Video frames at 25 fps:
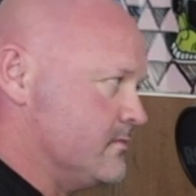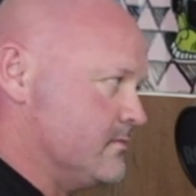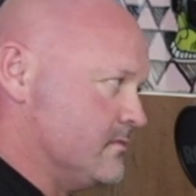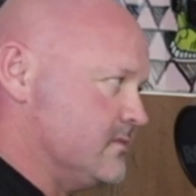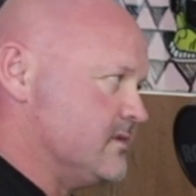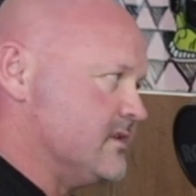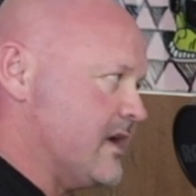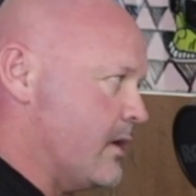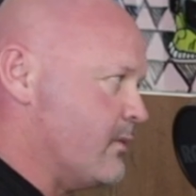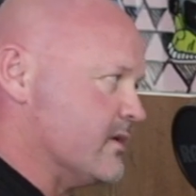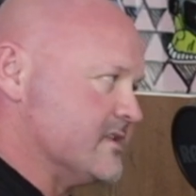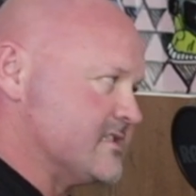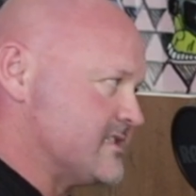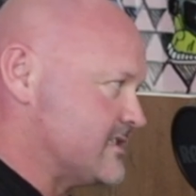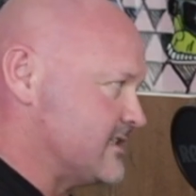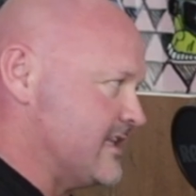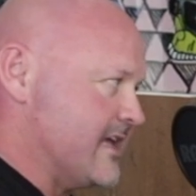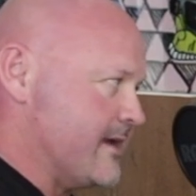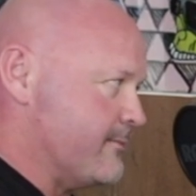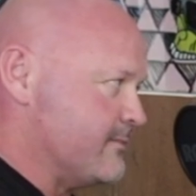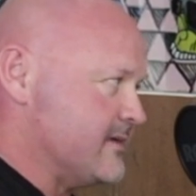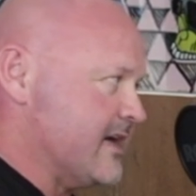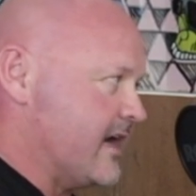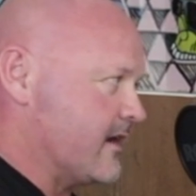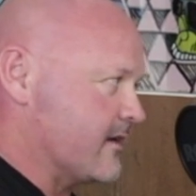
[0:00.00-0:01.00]
no one's
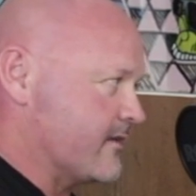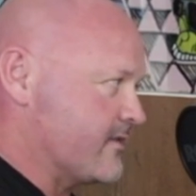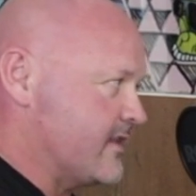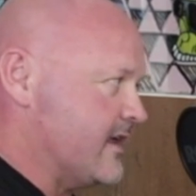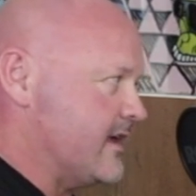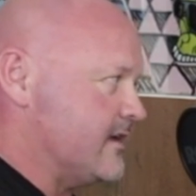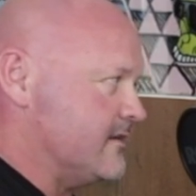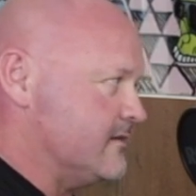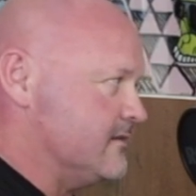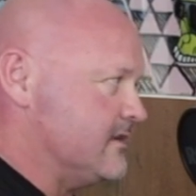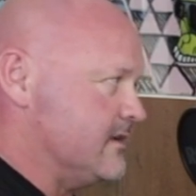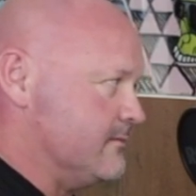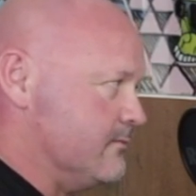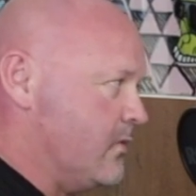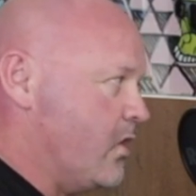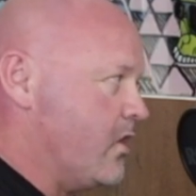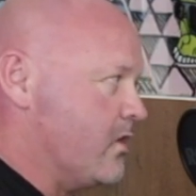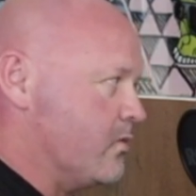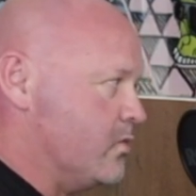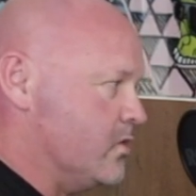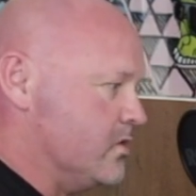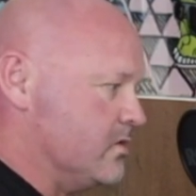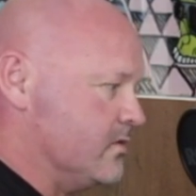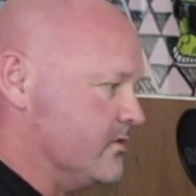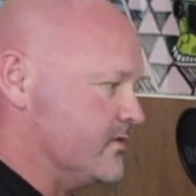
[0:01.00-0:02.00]
slam dunked that in my
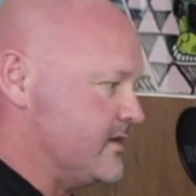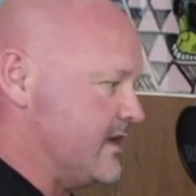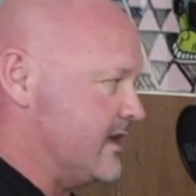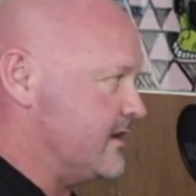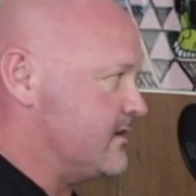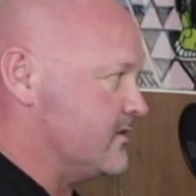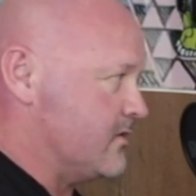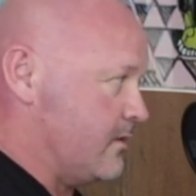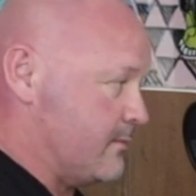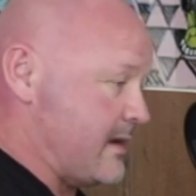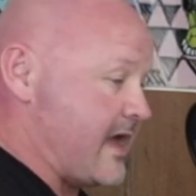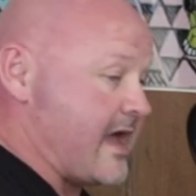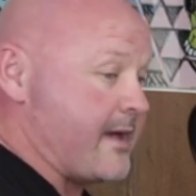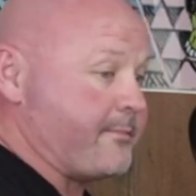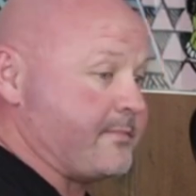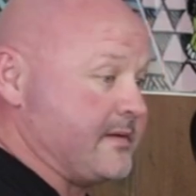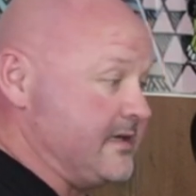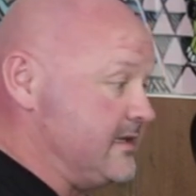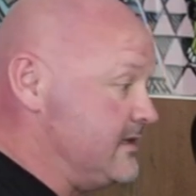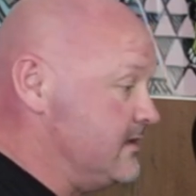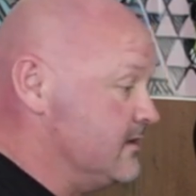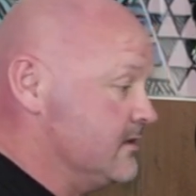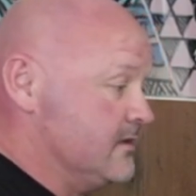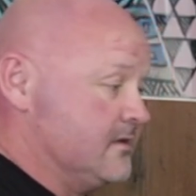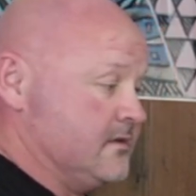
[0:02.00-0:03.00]
world yet. And I'm
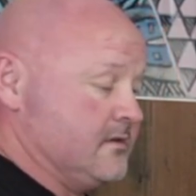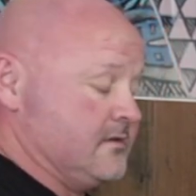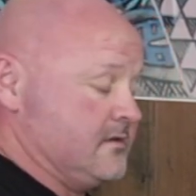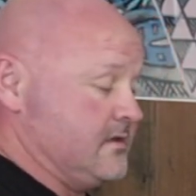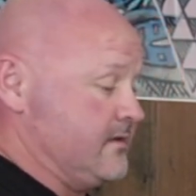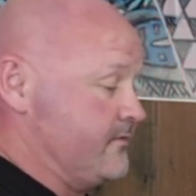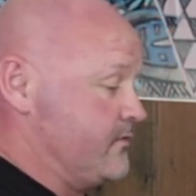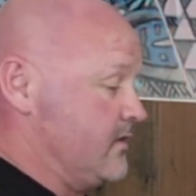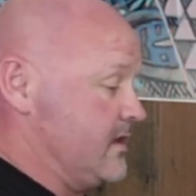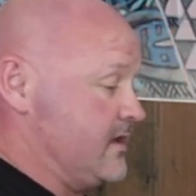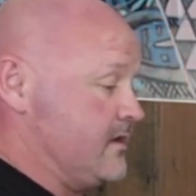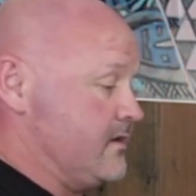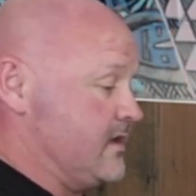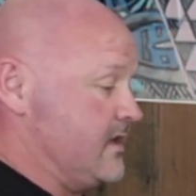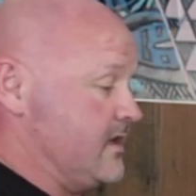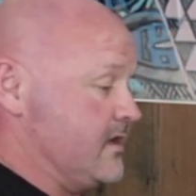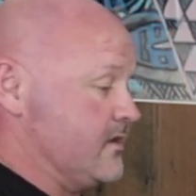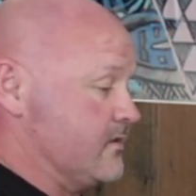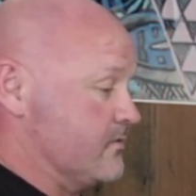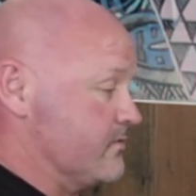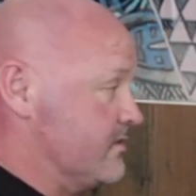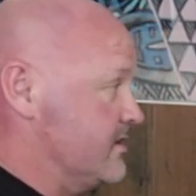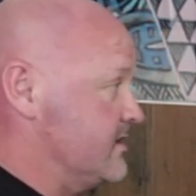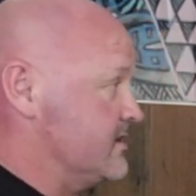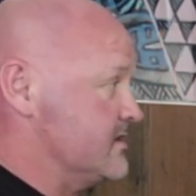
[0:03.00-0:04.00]
happy if any of
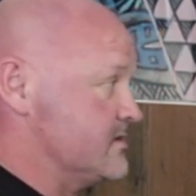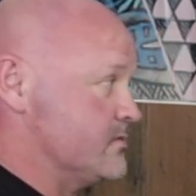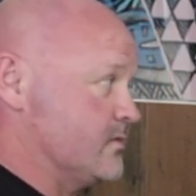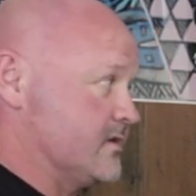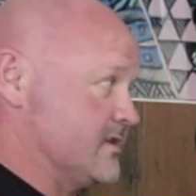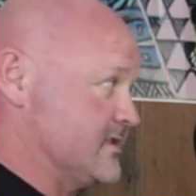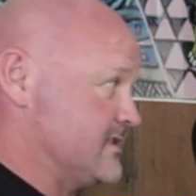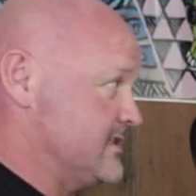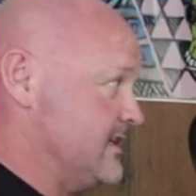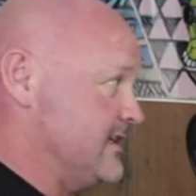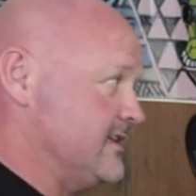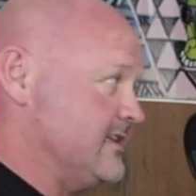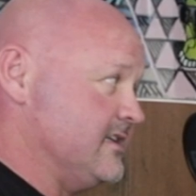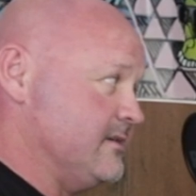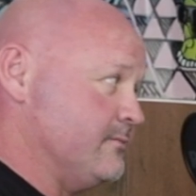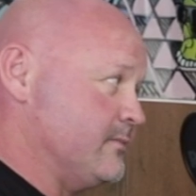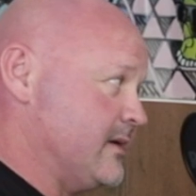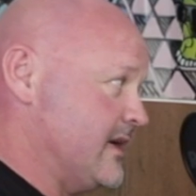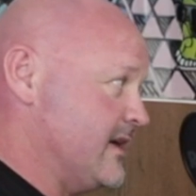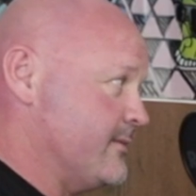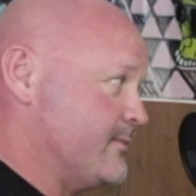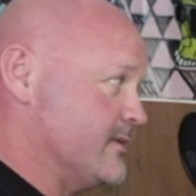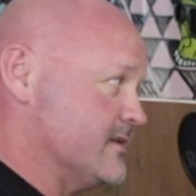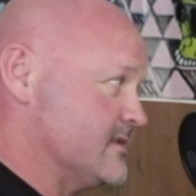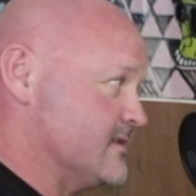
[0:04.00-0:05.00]
the readers want to send in
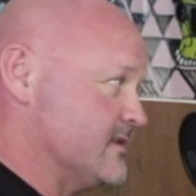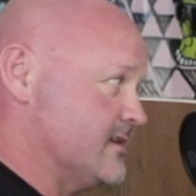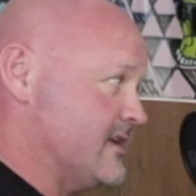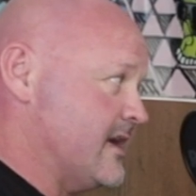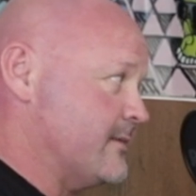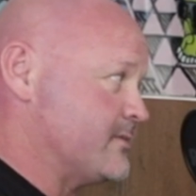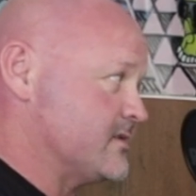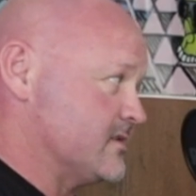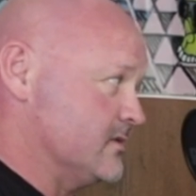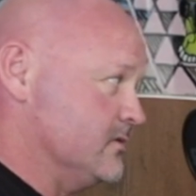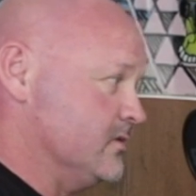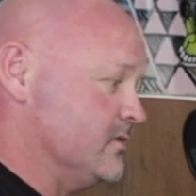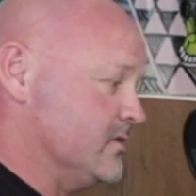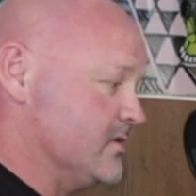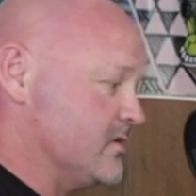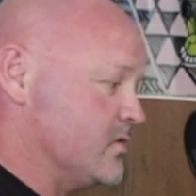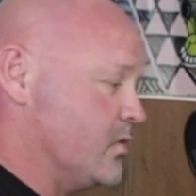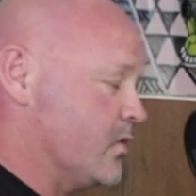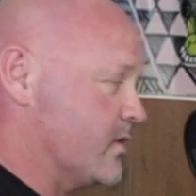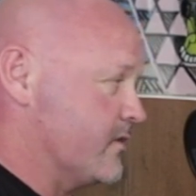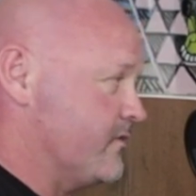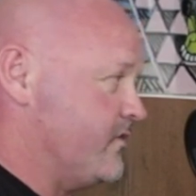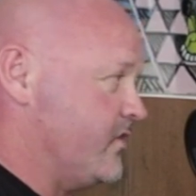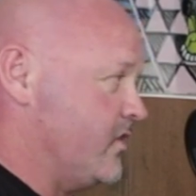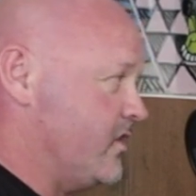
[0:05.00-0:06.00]
papers that absolutely
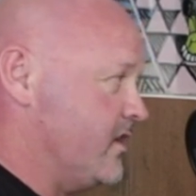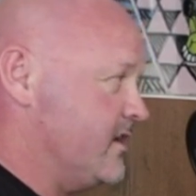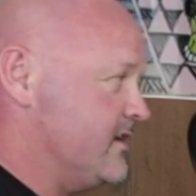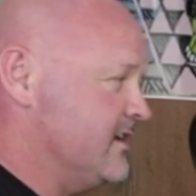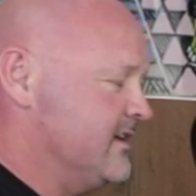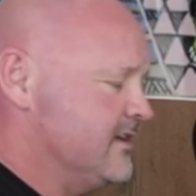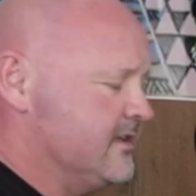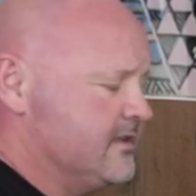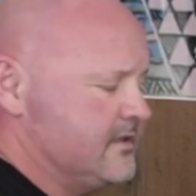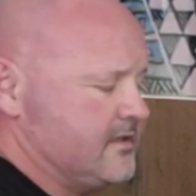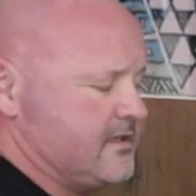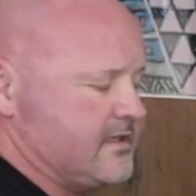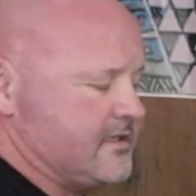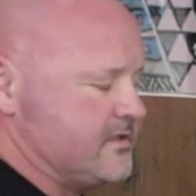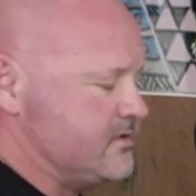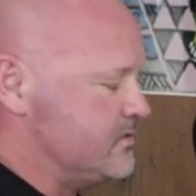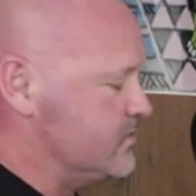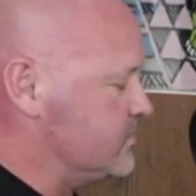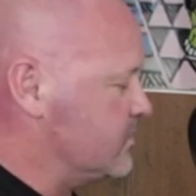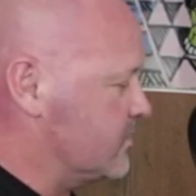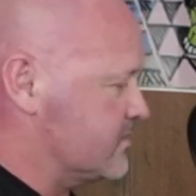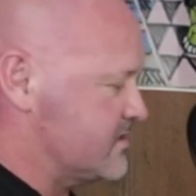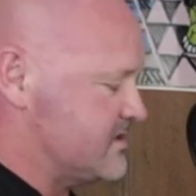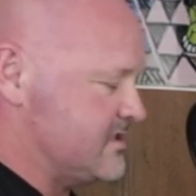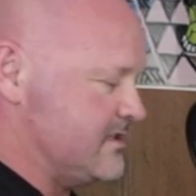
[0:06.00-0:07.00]
quantify it, and
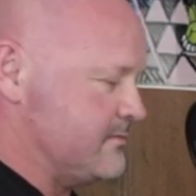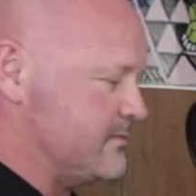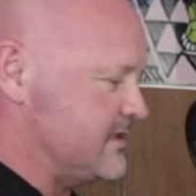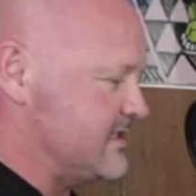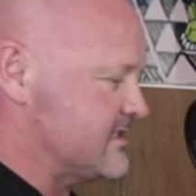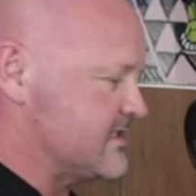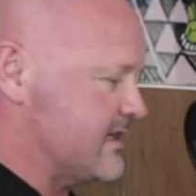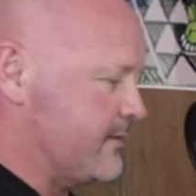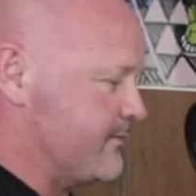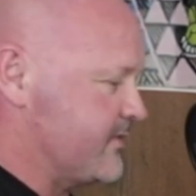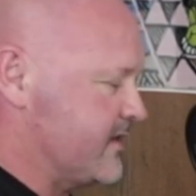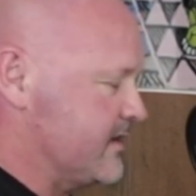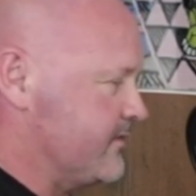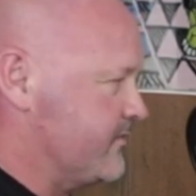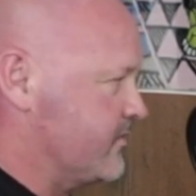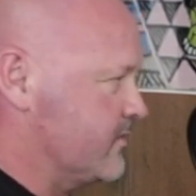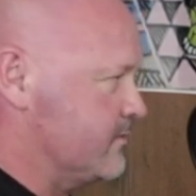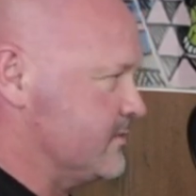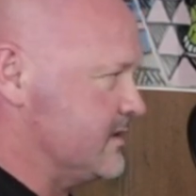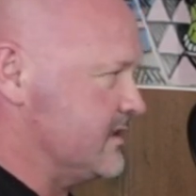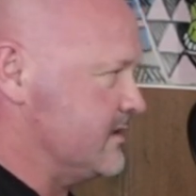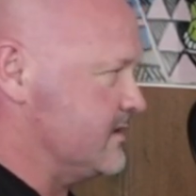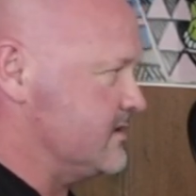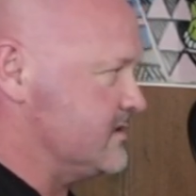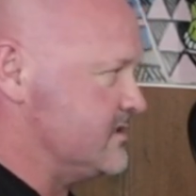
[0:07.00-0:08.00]
do not send me something
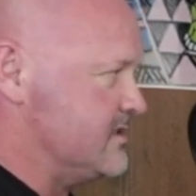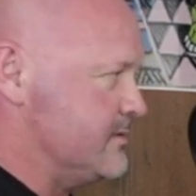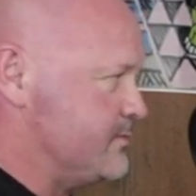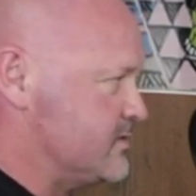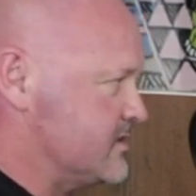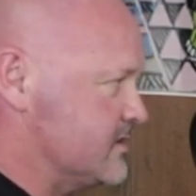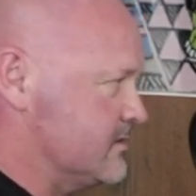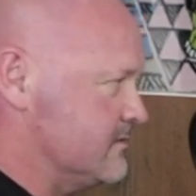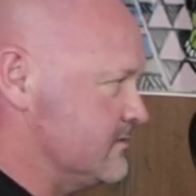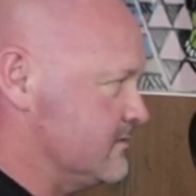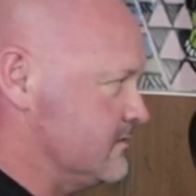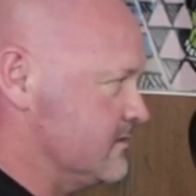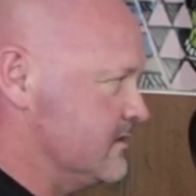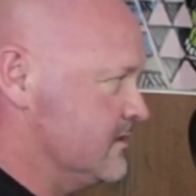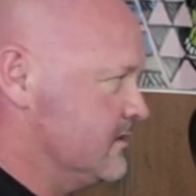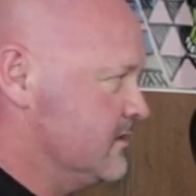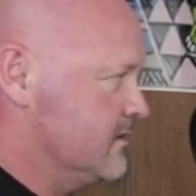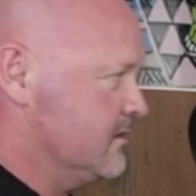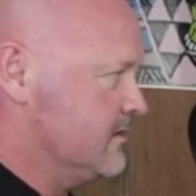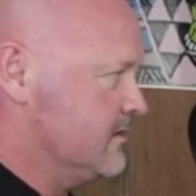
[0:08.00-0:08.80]
from the Egyptian,